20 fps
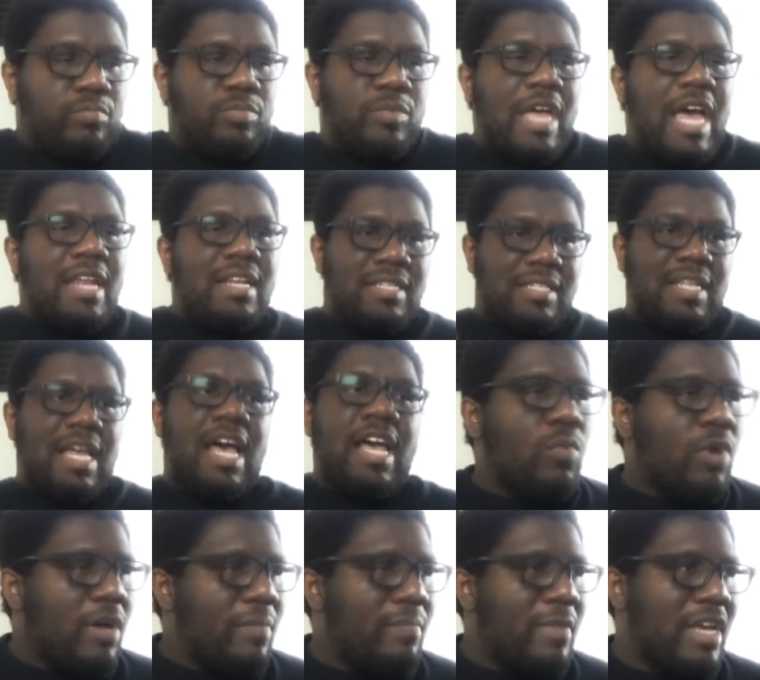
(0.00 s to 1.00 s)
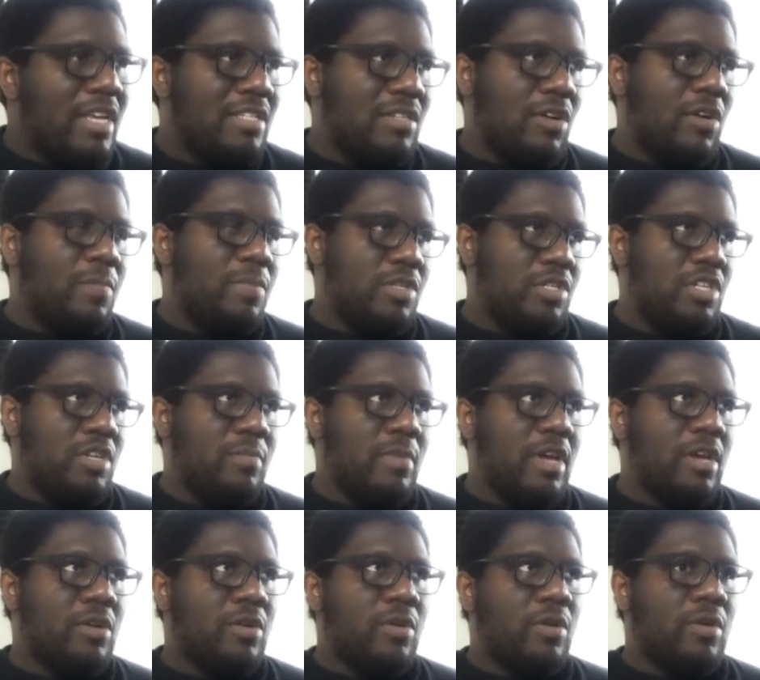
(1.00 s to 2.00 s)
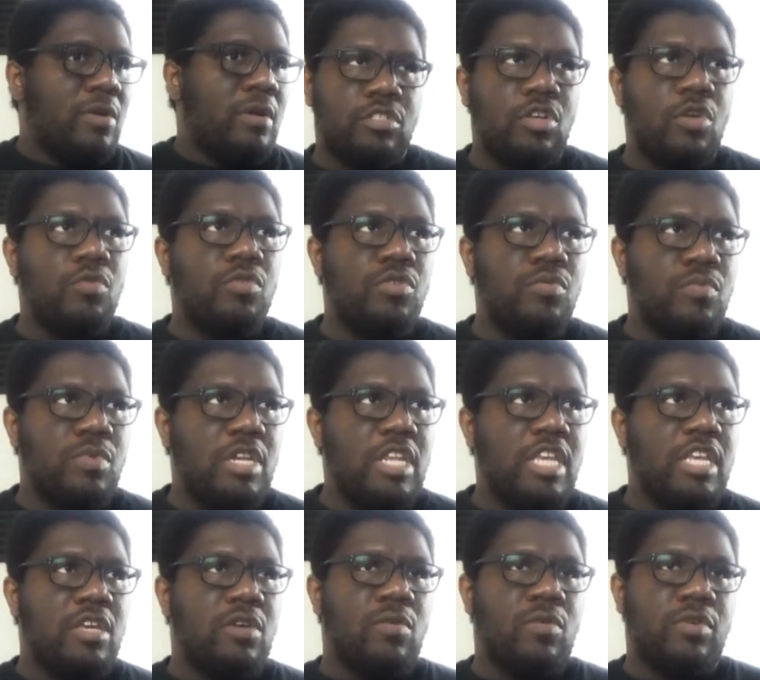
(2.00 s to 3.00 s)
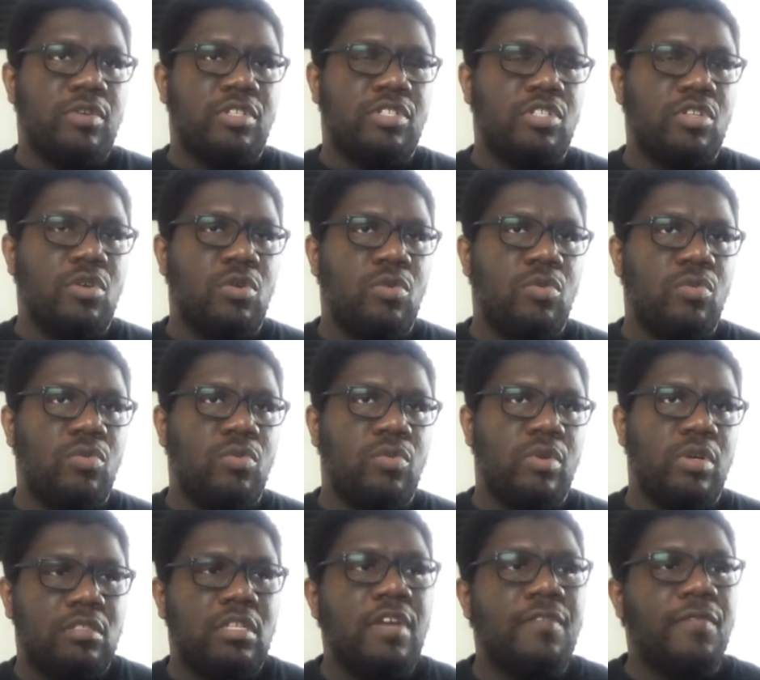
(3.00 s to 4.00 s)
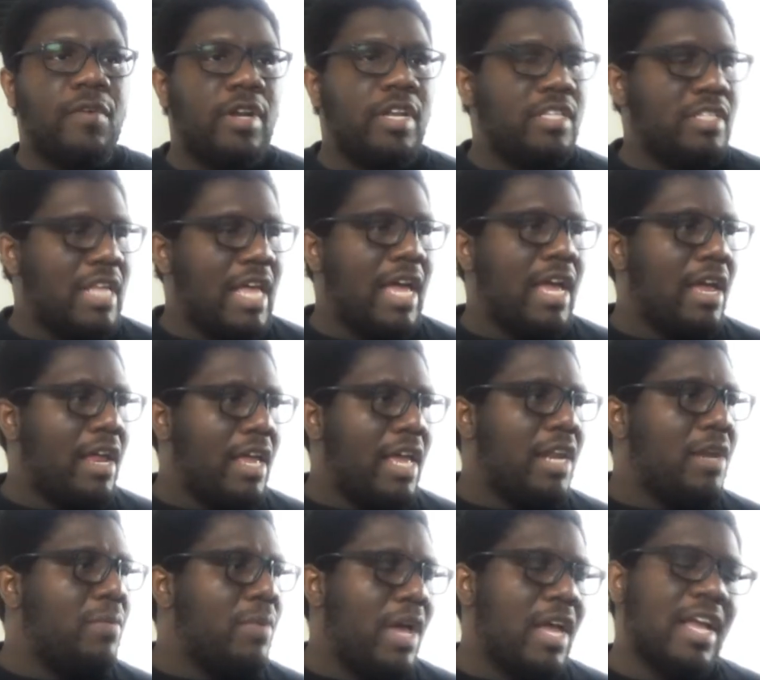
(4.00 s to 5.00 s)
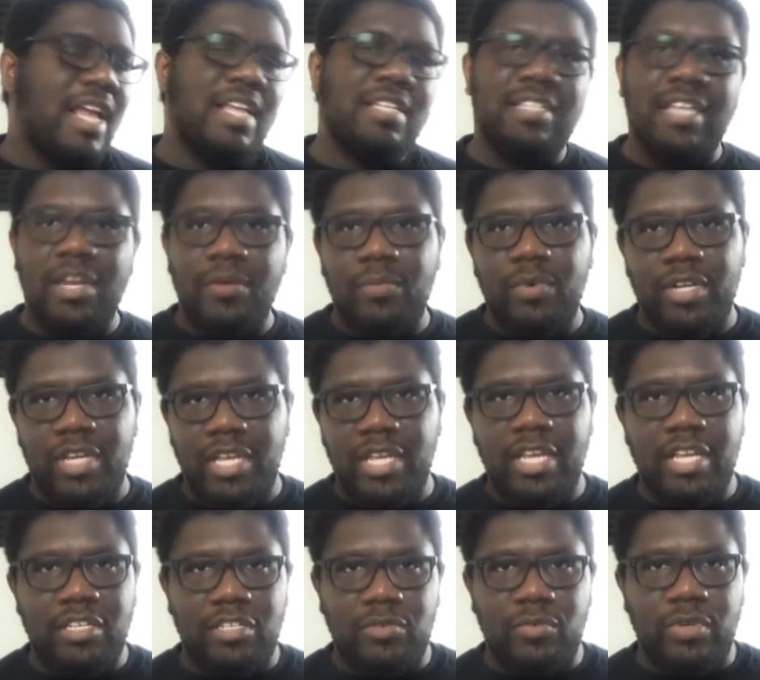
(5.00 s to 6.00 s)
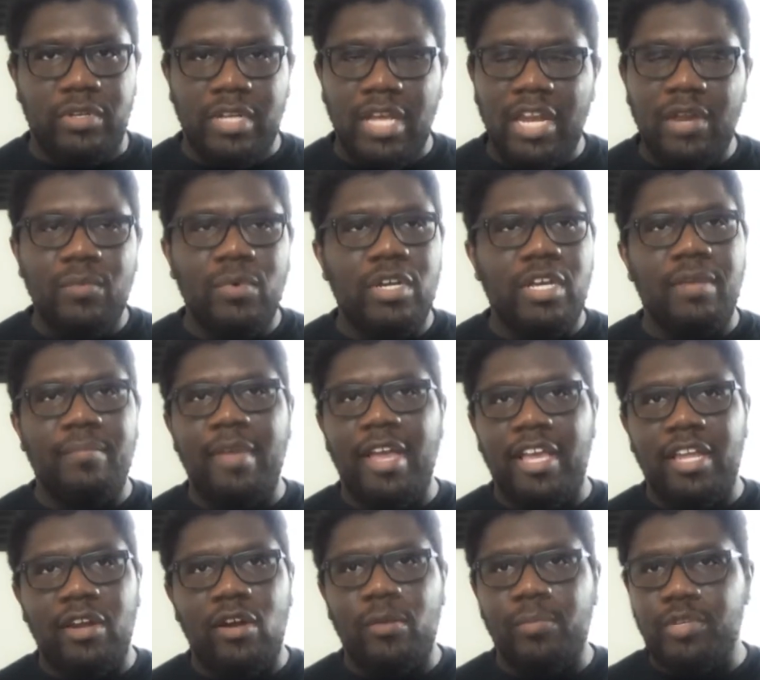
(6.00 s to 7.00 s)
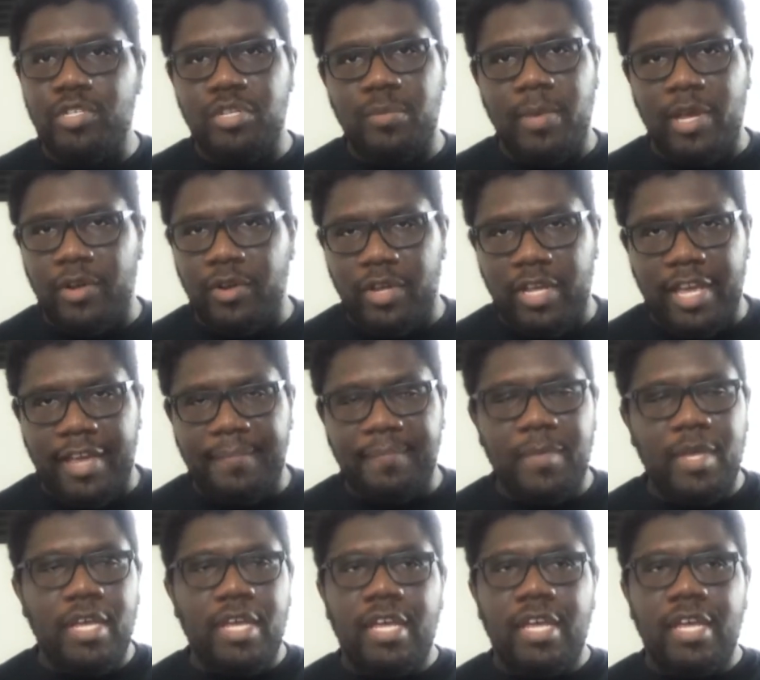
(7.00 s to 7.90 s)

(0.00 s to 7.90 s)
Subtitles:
that aside, what makes RPG Maker so unique or so different is that I guess anyone can get to it. Anyone can make an RPG Maker game.